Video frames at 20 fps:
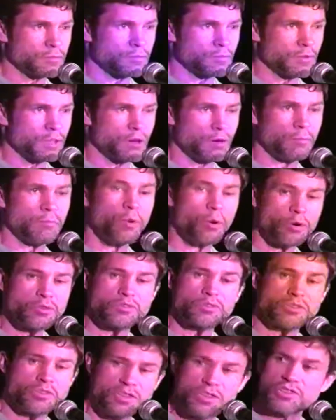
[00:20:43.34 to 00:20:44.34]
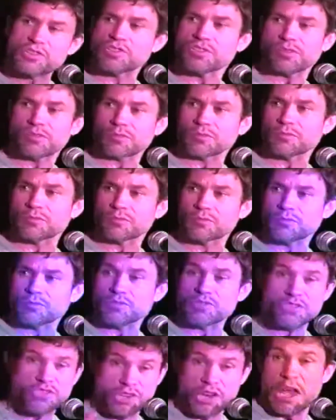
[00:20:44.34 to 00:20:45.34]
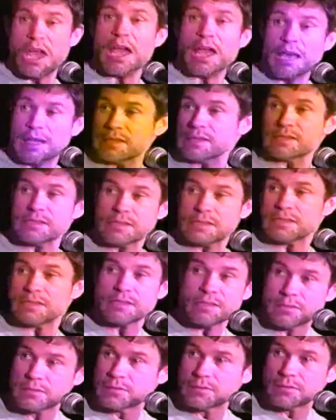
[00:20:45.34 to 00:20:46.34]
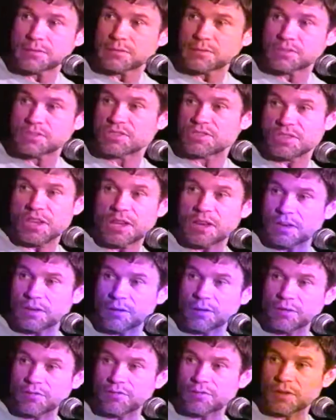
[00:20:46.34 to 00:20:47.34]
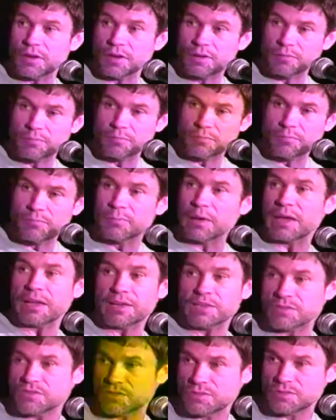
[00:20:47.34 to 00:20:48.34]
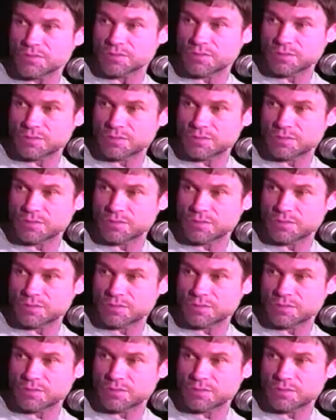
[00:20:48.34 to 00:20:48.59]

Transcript: in a more traditional jazz setting of bass,